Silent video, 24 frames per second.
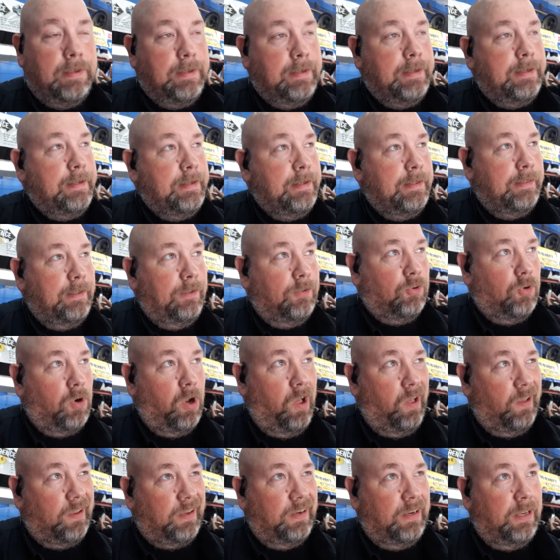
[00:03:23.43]
These are
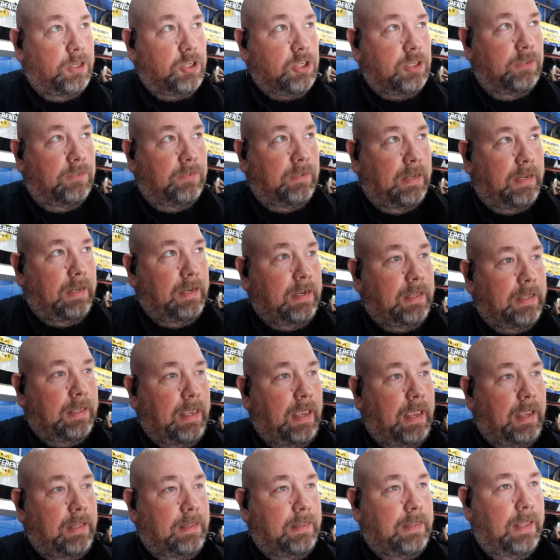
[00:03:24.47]
all conditions that
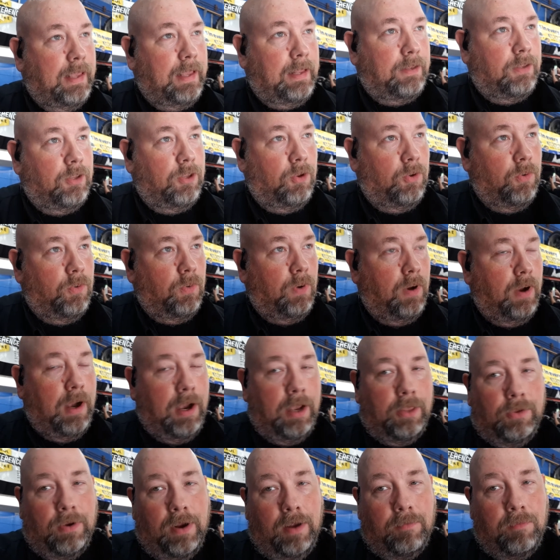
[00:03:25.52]
indicate that you
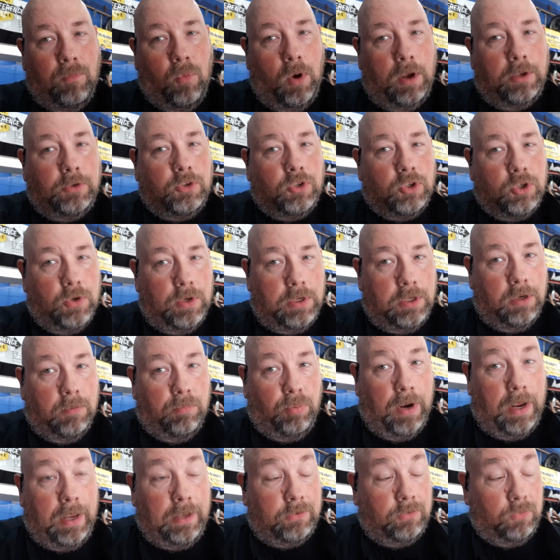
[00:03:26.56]
either have moisture in your
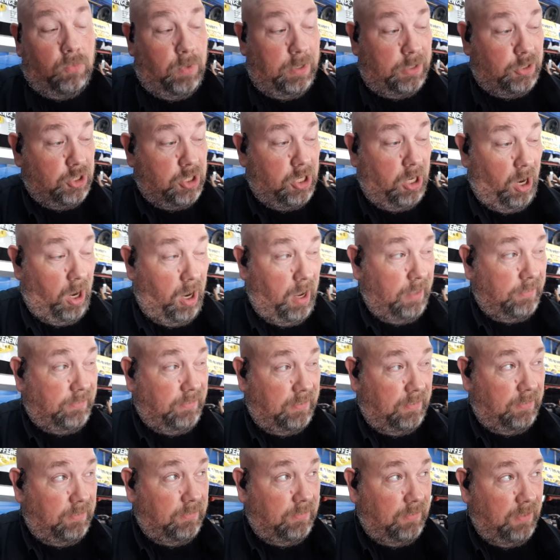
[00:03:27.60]
brakes, which
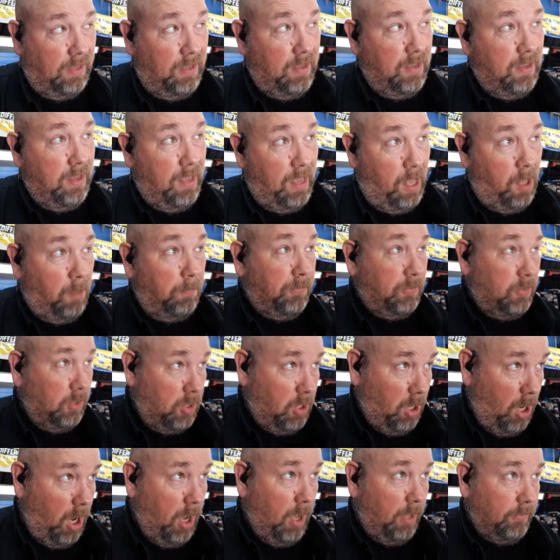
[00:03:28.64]
helps to
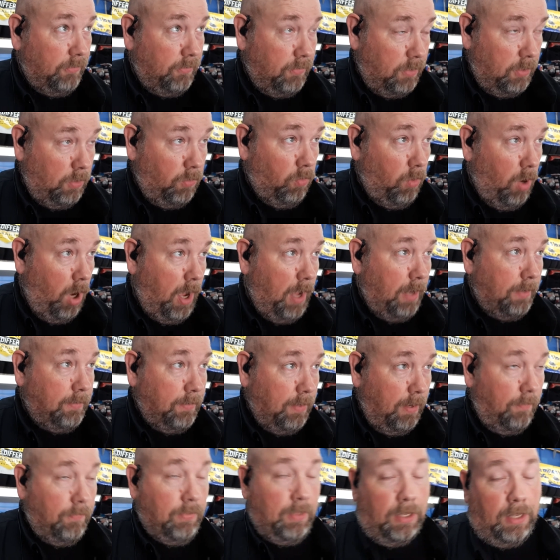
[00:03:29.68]
cause the rot
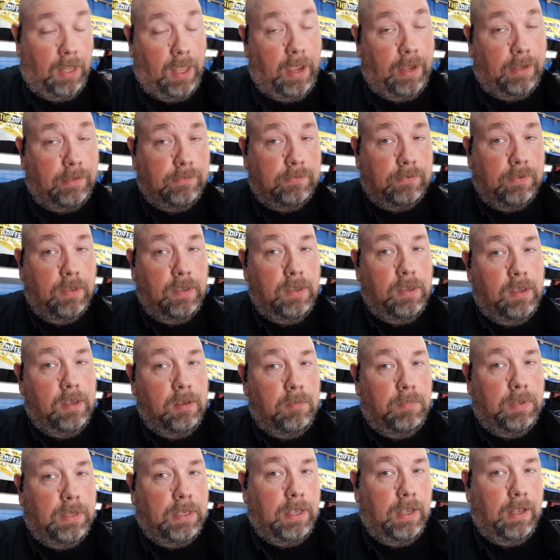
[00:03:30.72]
of the lines,
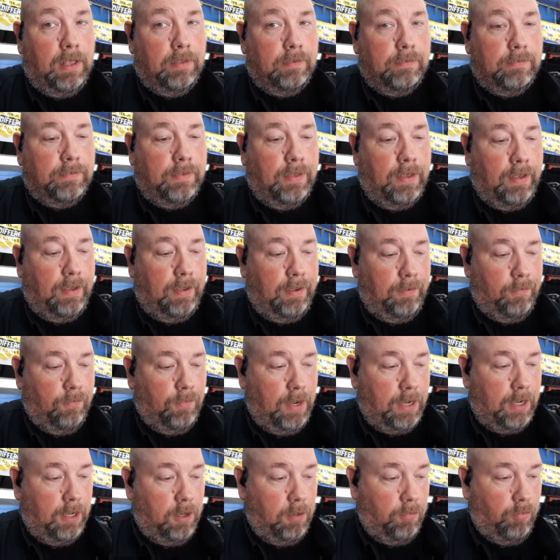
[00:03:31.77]
because
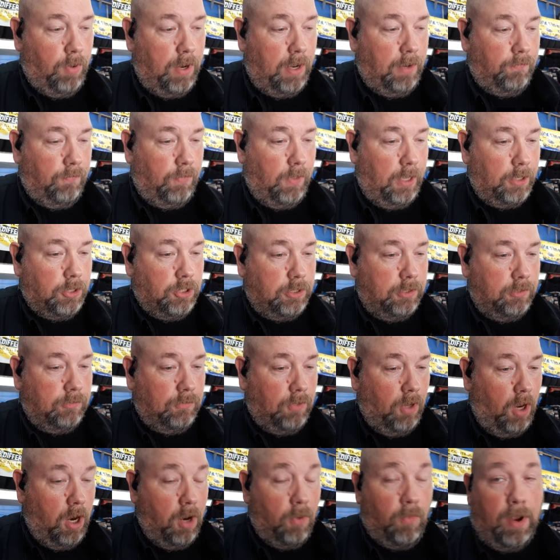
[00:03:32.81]
regular brake flushes
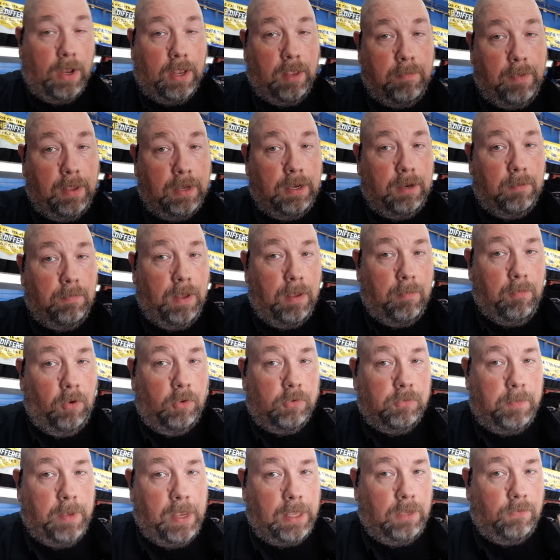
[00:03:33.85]
are recommended by
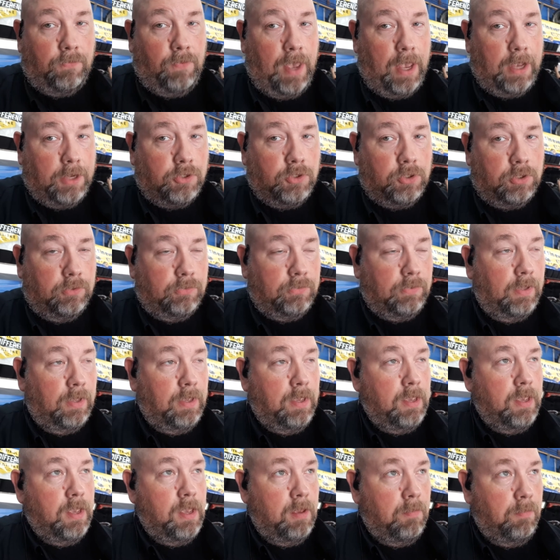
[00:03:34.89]
most manufacturers
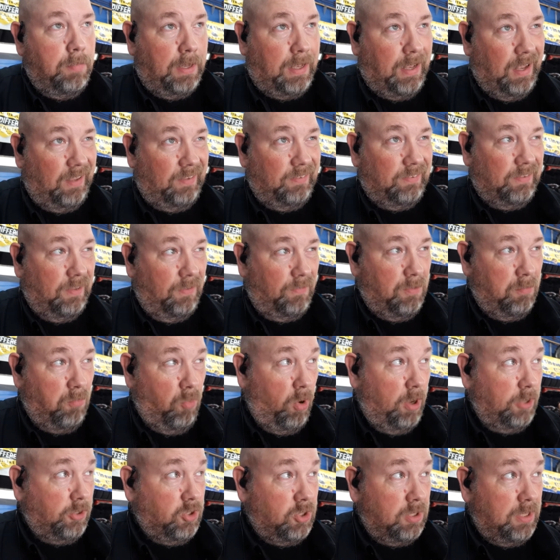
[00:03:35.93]
because of the
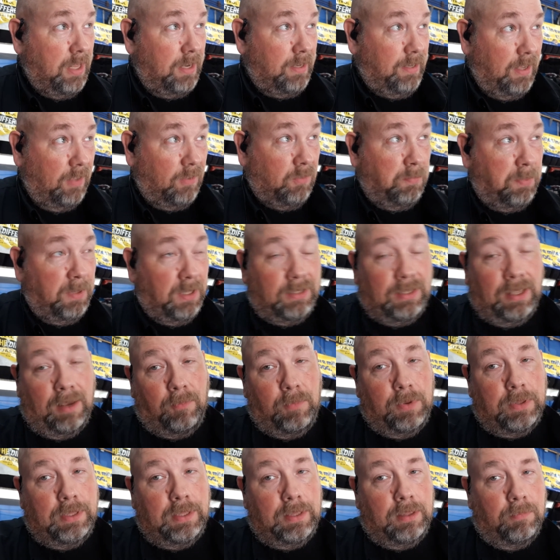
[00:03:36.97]
moisture that does build up
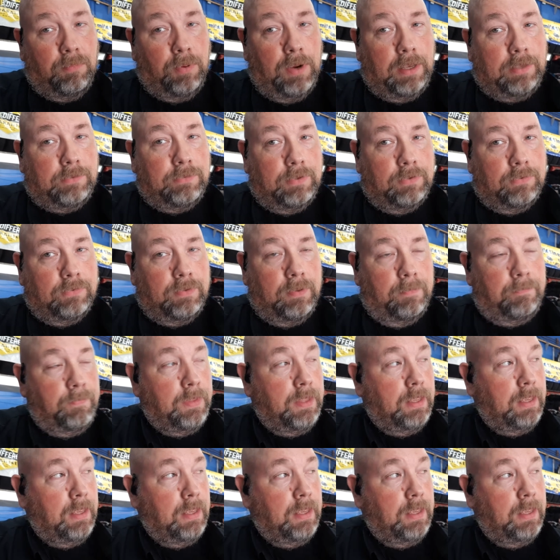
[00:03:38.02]
within the brake system,